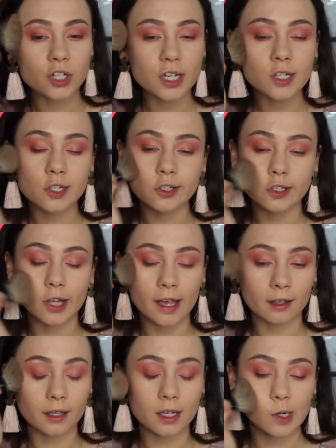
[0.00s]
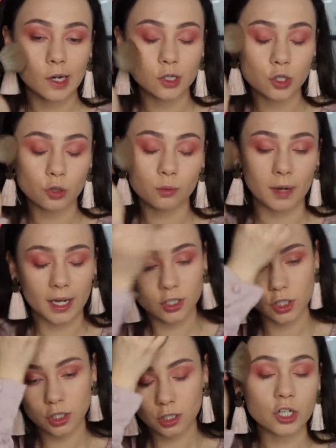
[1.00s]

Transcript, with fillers: just slightly, not too much,